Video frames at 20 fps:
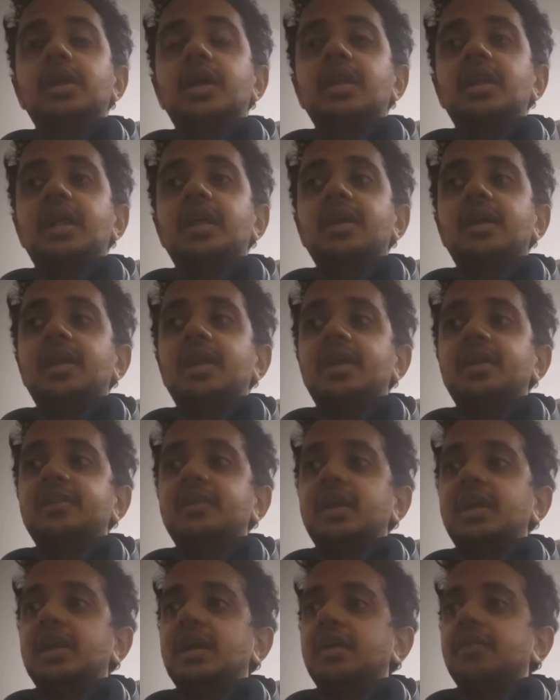then I
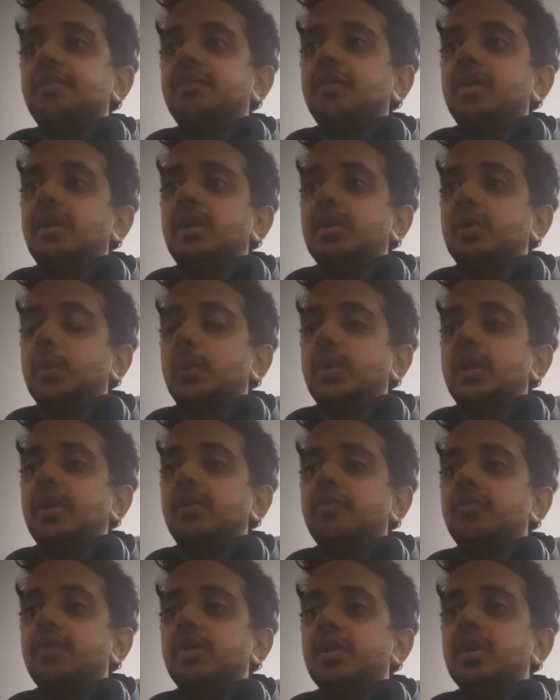realized like I felt
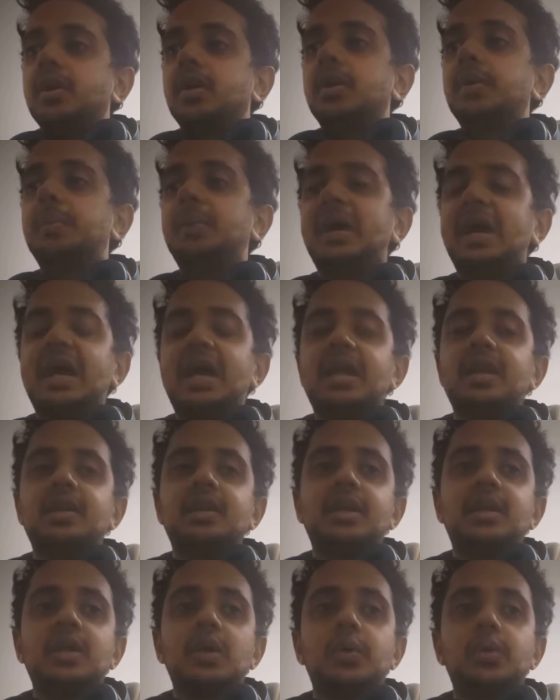very weird, bad
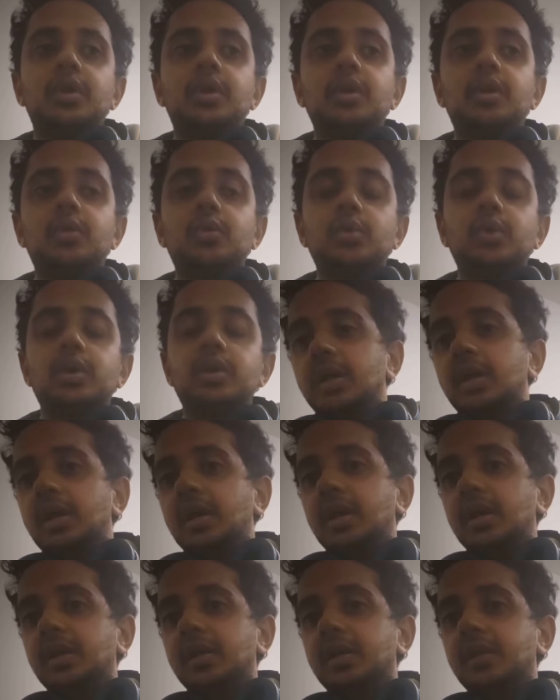that I couldn't do it.
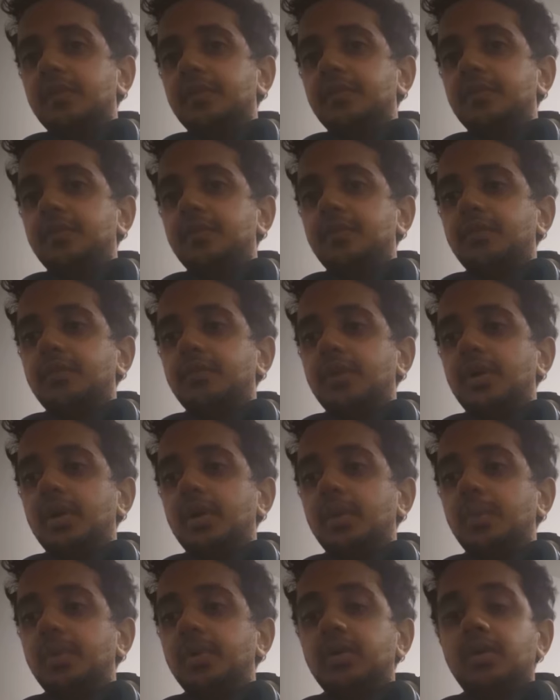I
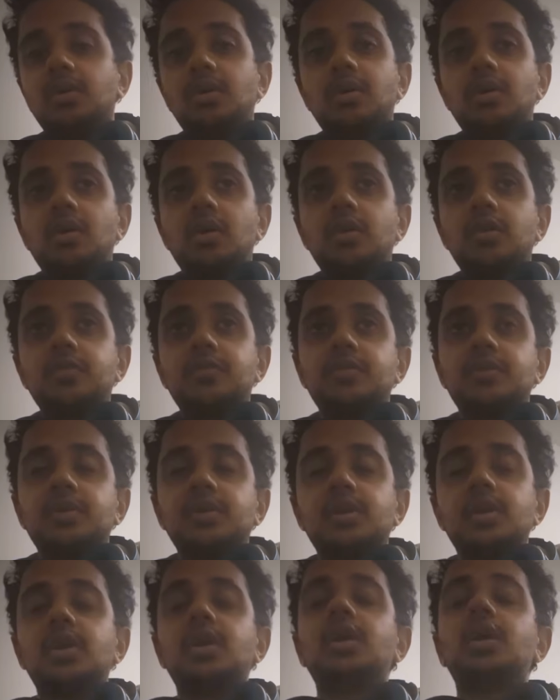felt a bit off.
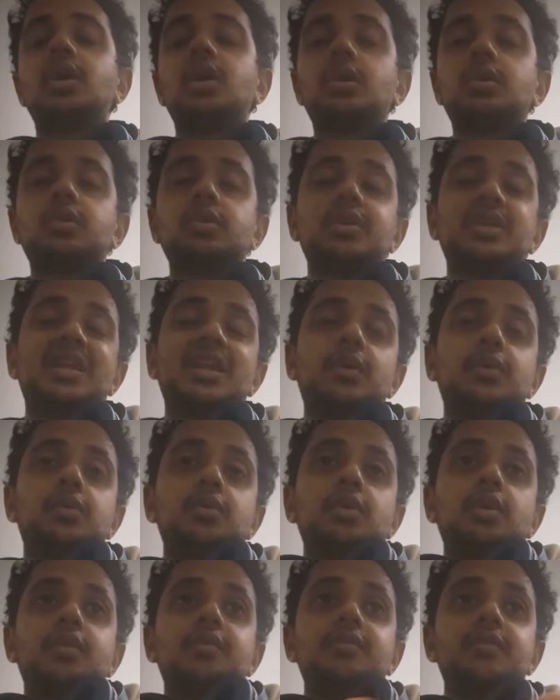So then I
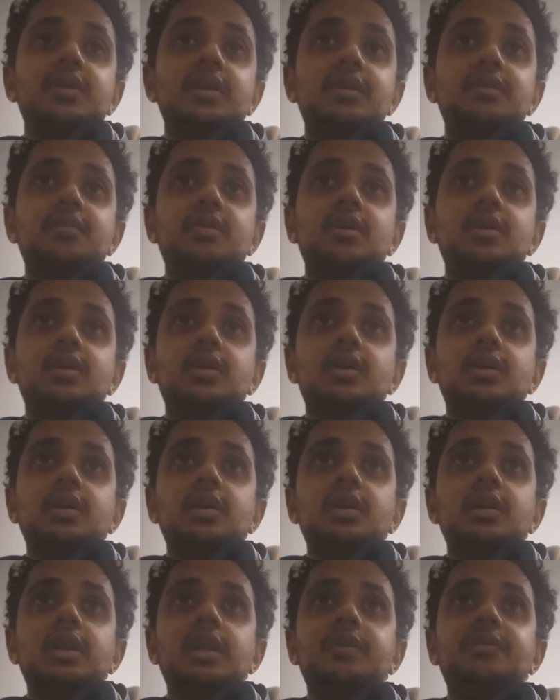thought of
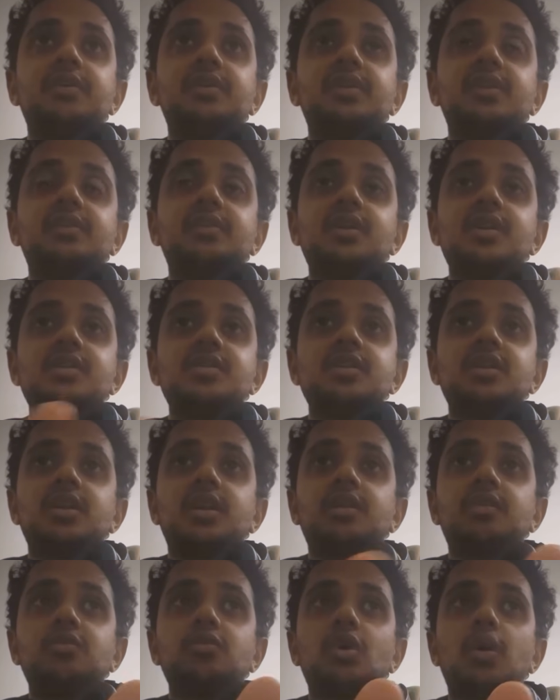leaving the session
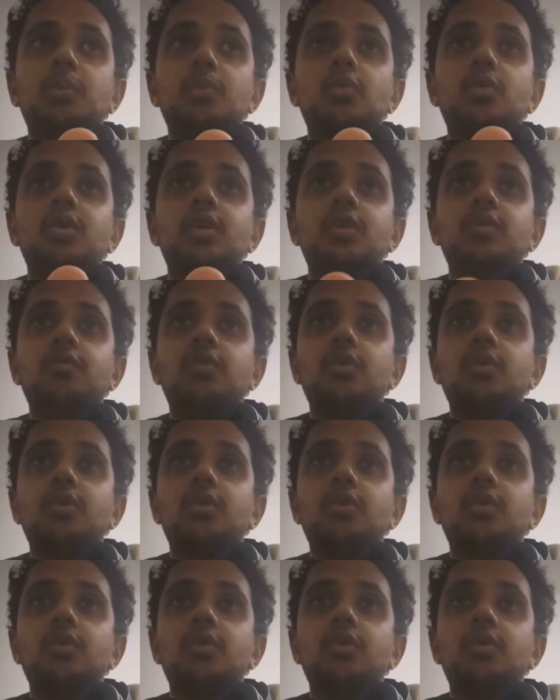and stop coding